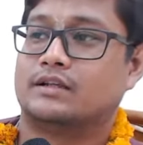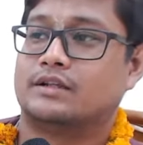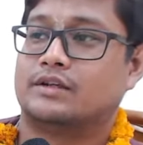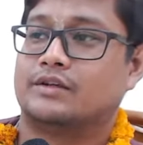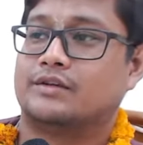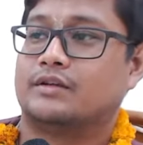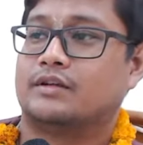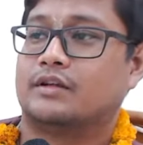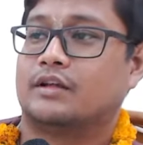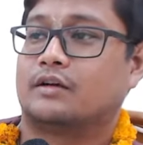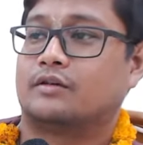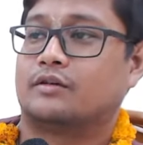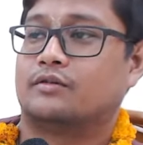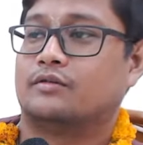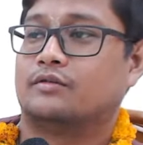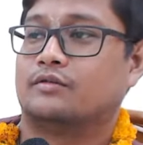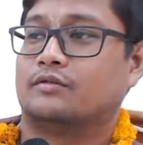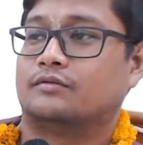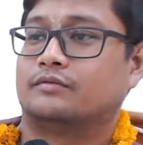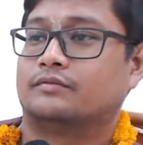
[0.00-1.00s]
Saraswati.
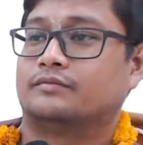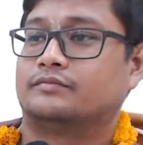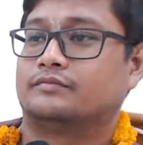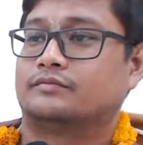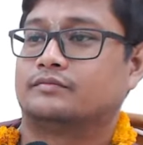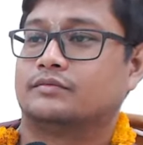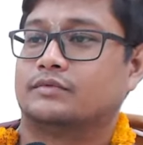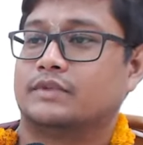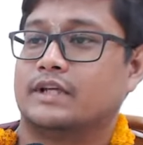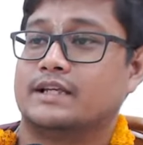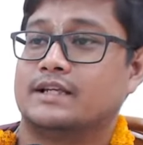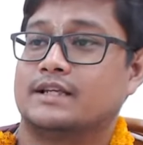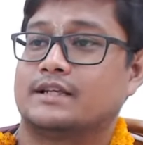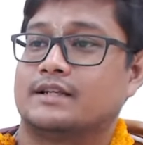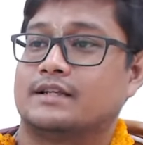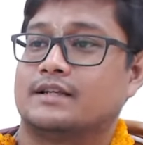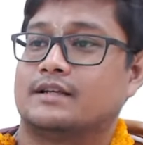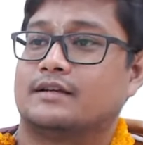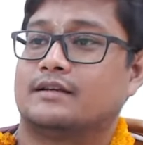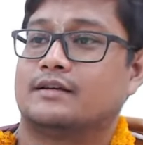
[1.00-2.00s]
Yes,